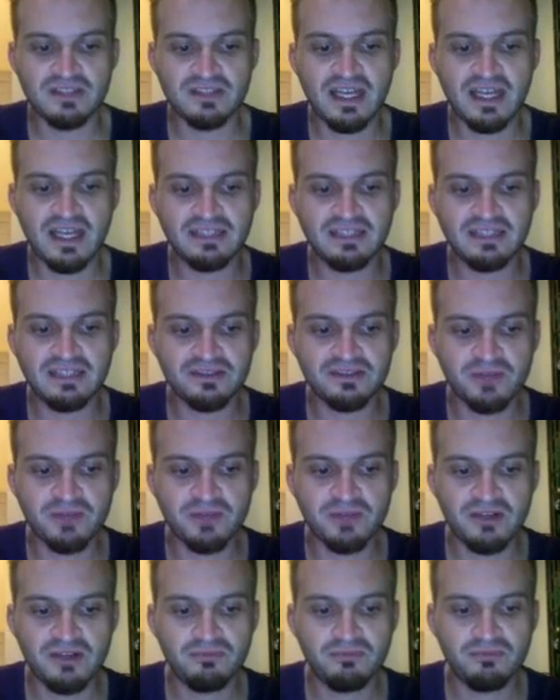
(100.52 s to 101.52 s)
height as
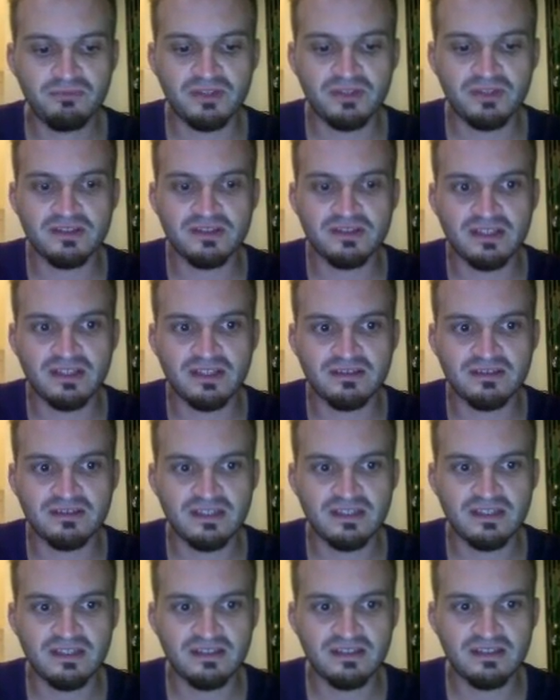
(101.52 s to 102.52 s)
well, but doesn't tell us
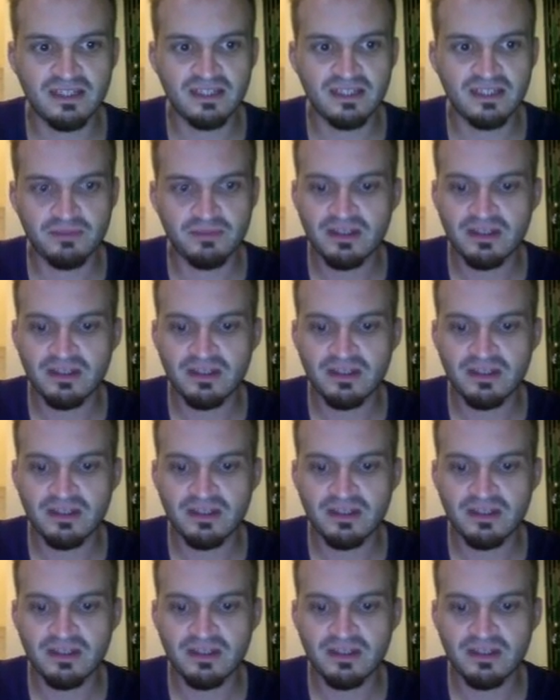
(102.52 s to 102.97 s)
the data type.